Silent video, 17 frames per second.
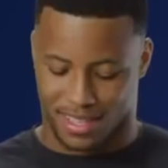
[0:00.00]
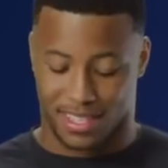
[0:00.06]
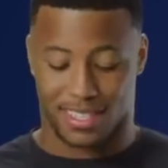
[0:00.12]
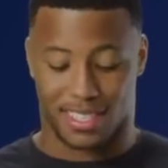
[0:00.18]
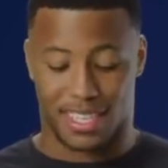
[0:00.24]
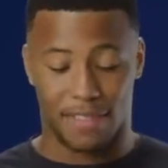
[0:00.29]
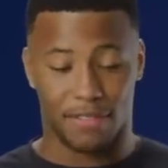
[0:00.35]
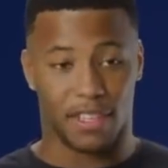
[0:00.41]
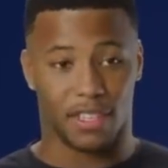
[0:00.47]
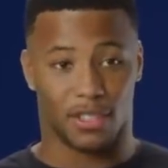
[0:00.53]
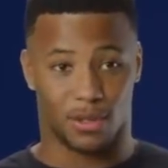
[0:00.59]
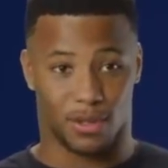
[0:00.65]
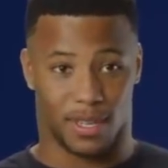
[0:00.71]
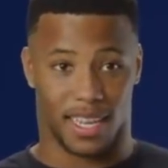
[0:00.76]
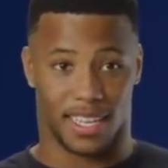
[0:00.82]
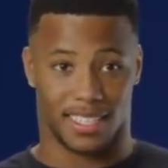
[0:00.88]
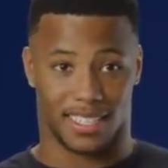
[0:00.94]

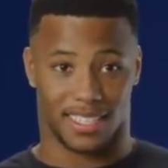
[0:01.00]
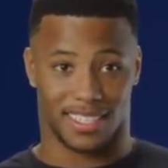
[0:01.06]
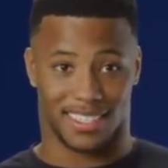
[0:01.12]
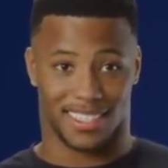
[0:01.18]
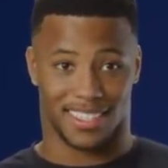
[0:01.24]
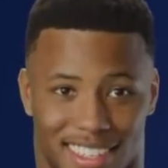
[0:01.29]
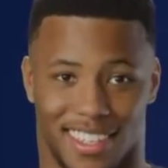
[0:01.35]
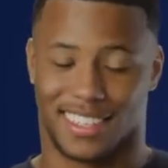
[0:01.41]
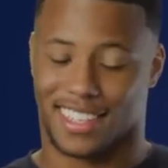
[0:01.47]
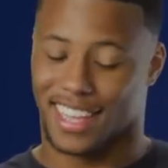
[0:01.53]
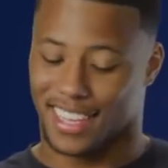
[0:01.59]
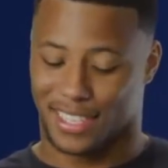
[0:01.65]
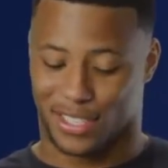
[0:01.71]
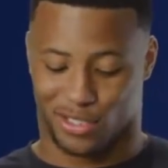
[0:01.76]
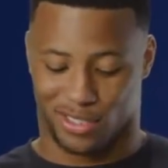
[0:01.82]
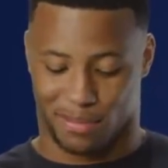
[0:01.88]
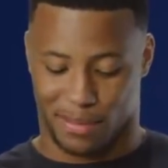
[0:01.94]
seventy-two catching?
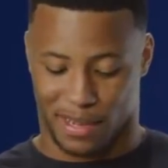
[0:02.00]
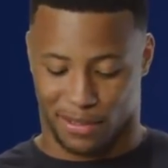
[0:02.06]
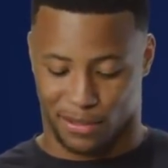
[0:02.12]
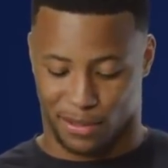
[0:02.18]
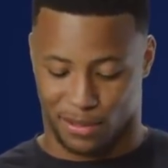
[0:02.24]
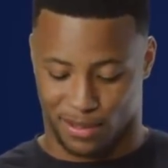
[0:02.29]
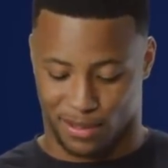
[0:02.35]
That's disrespectful.